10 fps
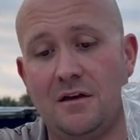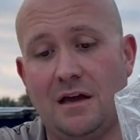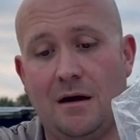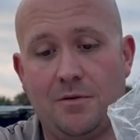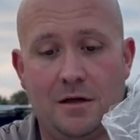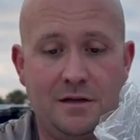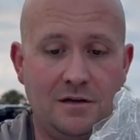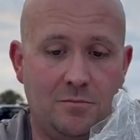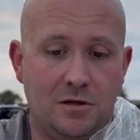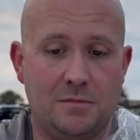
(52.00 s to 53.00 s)
I'm probably
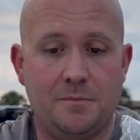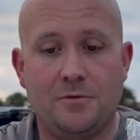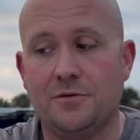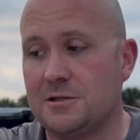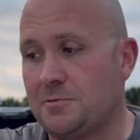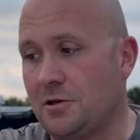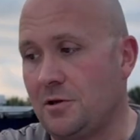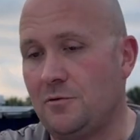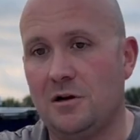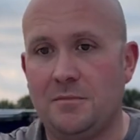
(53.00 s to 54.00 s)
double them up on this
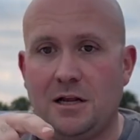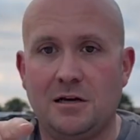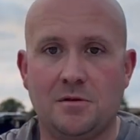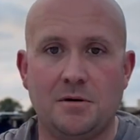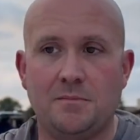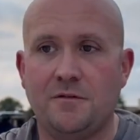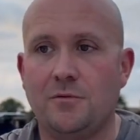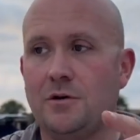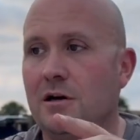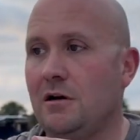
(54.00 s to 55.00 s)
particular one. I may not double them up
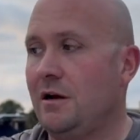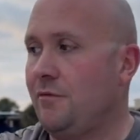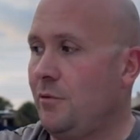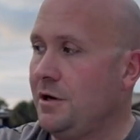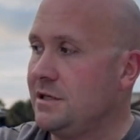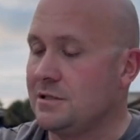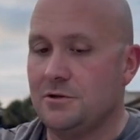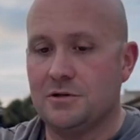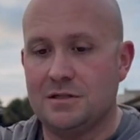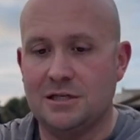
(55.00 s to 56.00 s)
everywhere if one gets
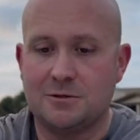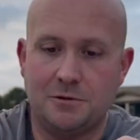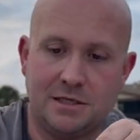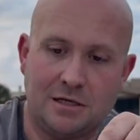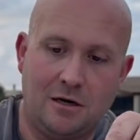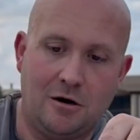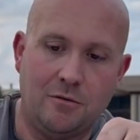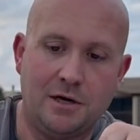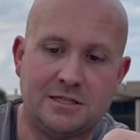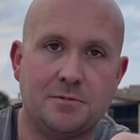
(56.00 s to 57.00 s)
loose. This one has
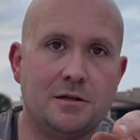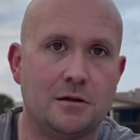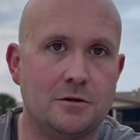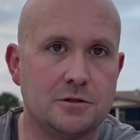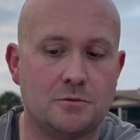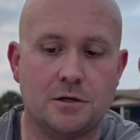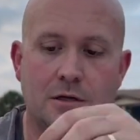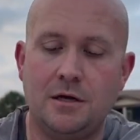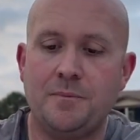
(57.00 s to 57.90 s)
always been the loose one.